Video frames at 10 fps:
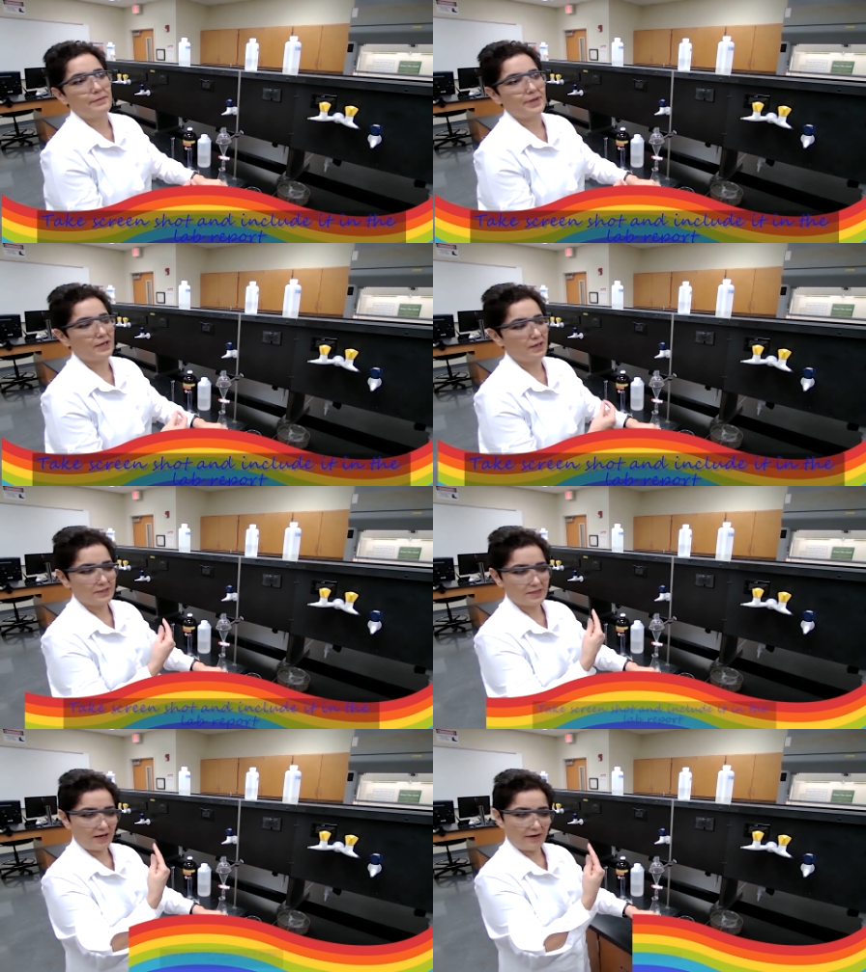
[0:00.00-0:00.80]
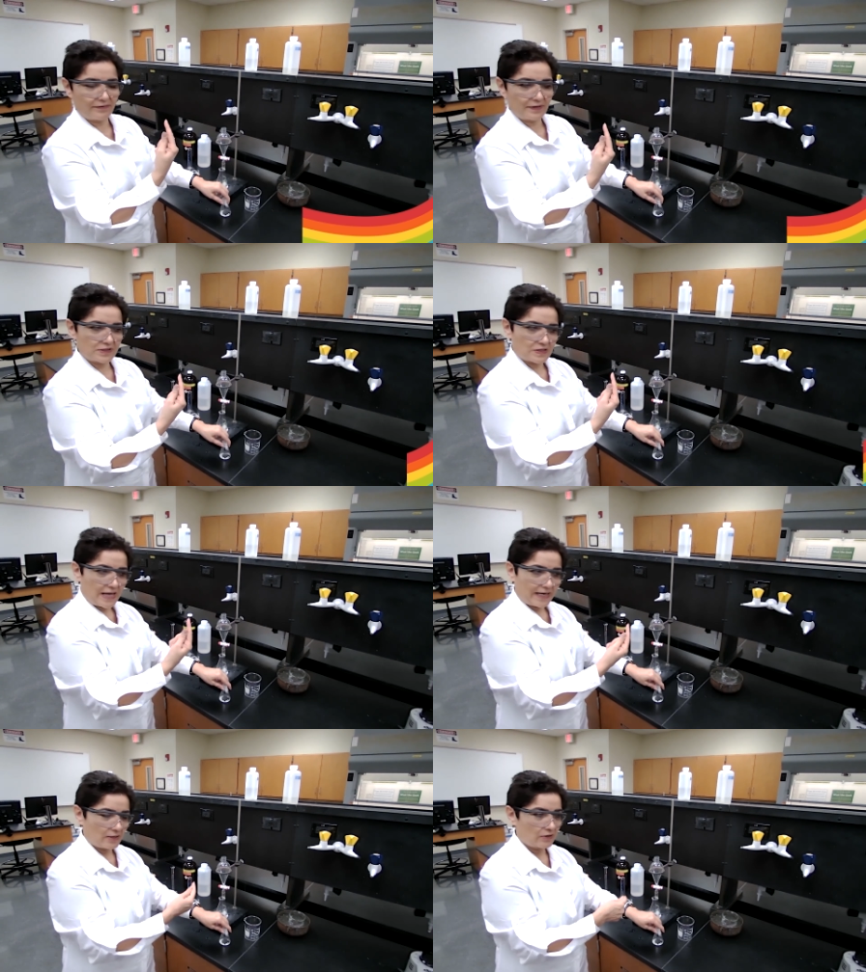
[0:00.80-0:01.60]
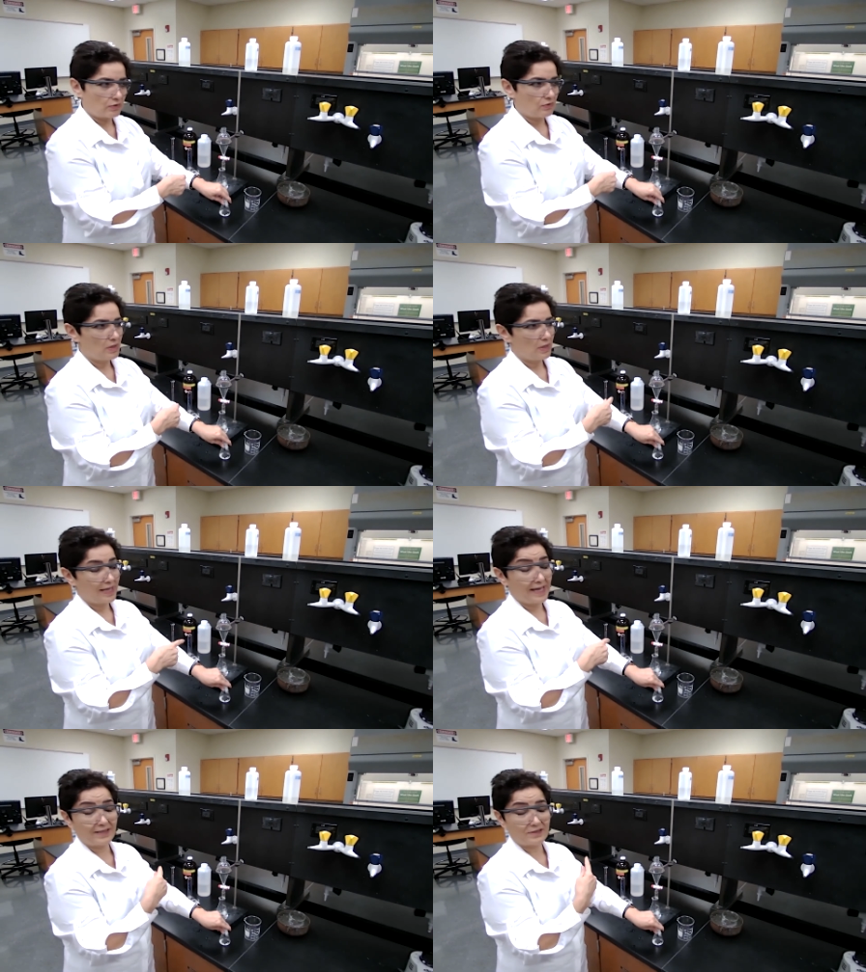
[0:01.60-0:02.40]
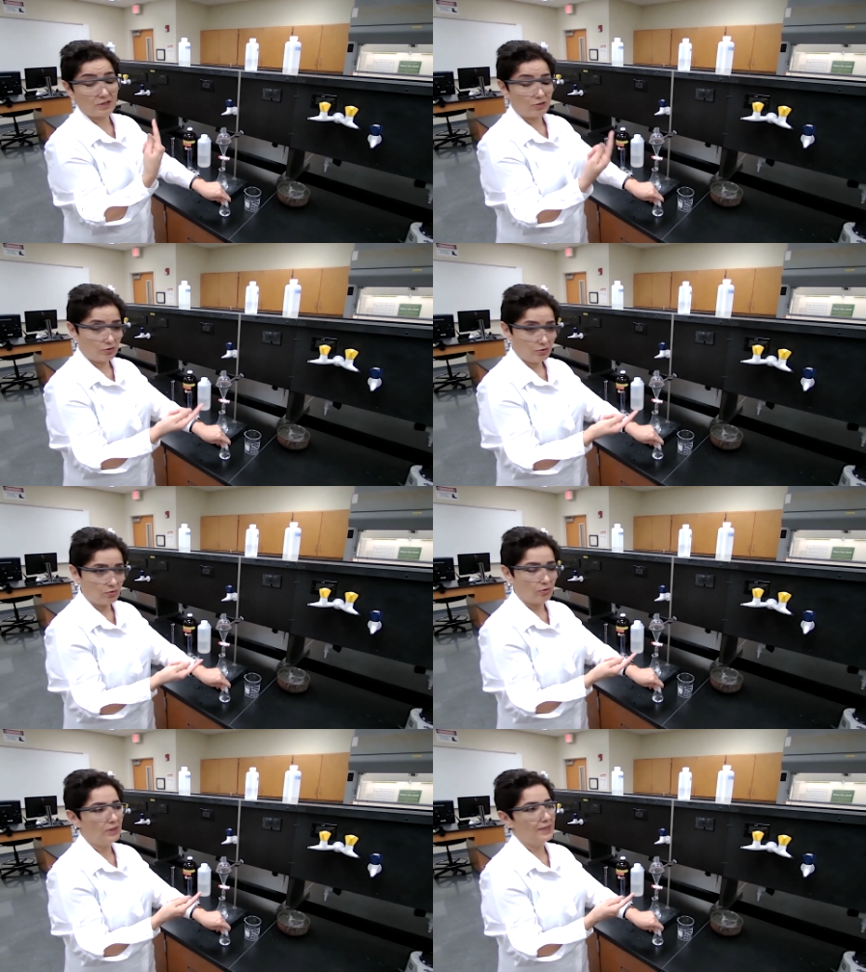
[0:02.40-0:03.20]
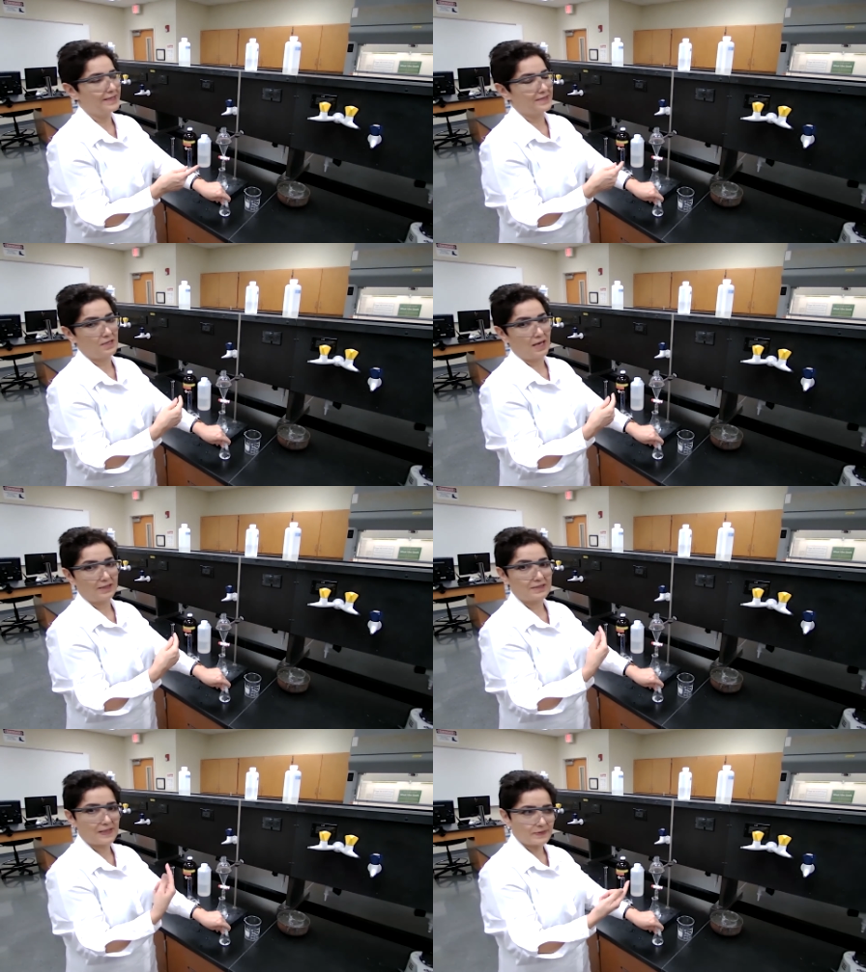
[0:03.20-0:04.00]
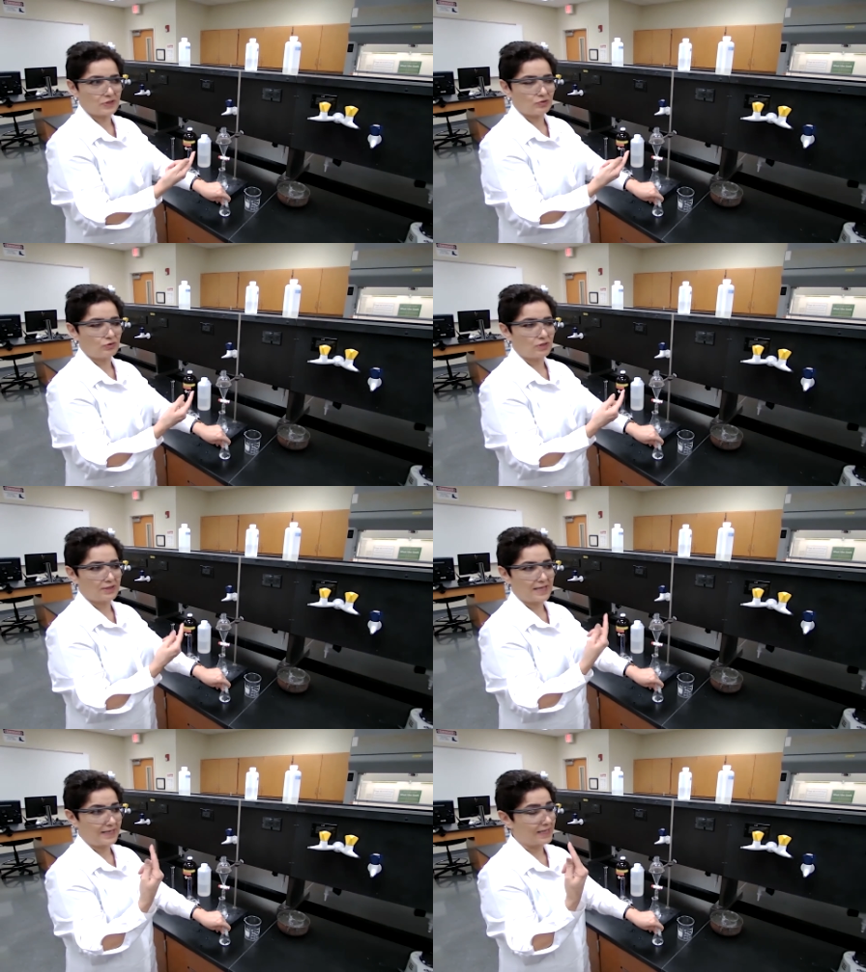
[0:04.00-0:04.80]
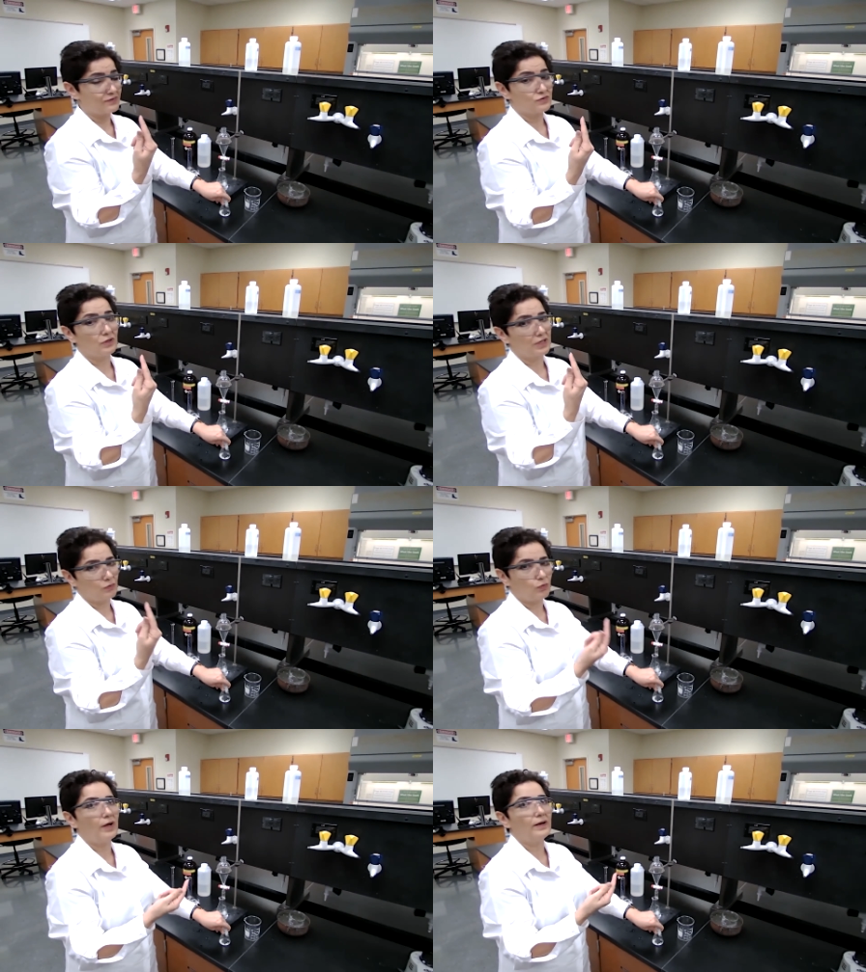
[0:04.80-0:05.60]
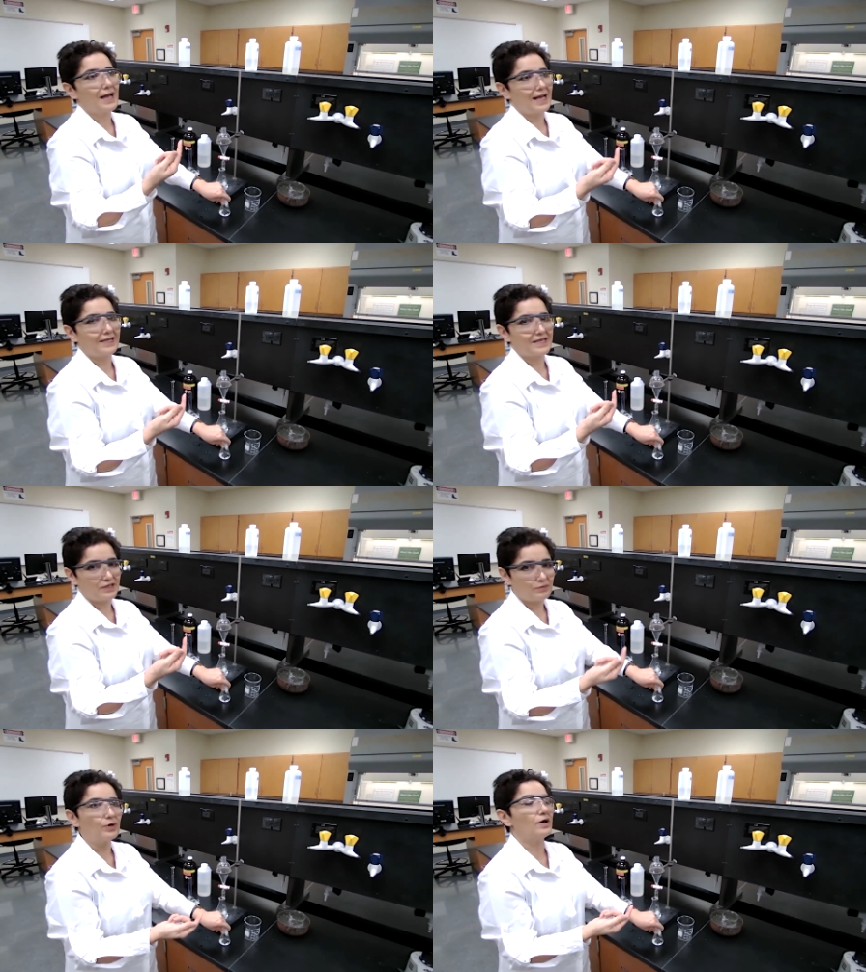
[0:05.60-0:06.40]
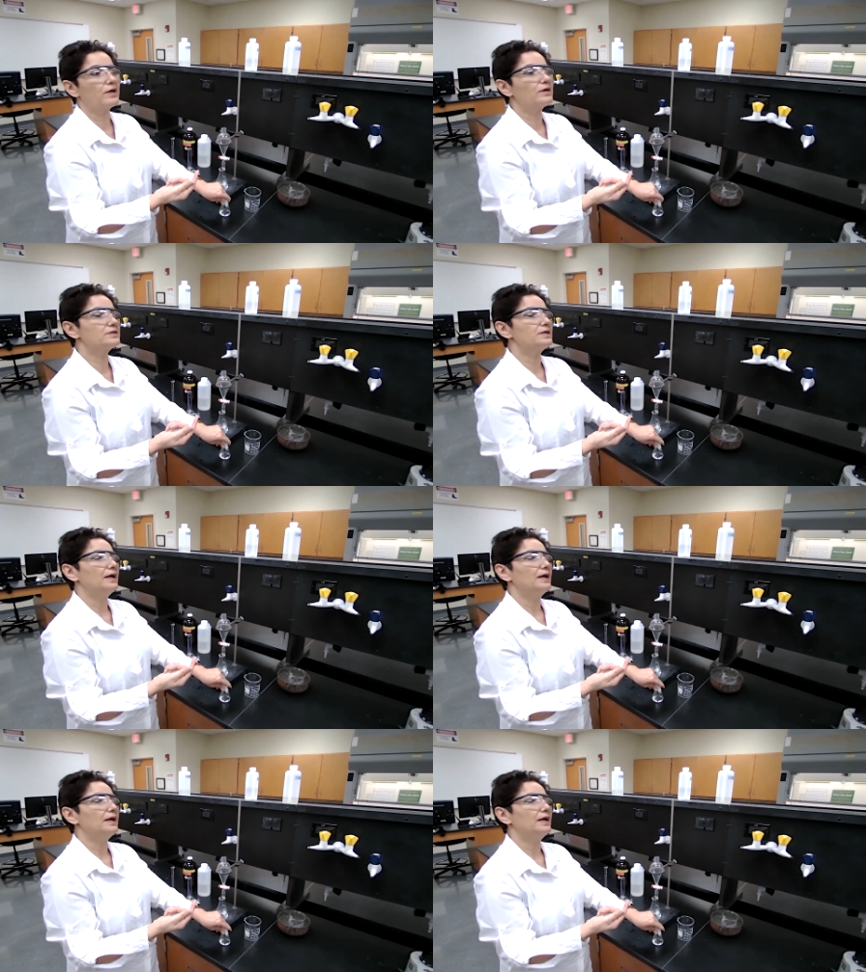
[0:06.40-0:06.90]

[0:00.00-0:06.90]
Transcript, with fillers: Because of the cyclohexanol is not substituted and it gives only one alkene product,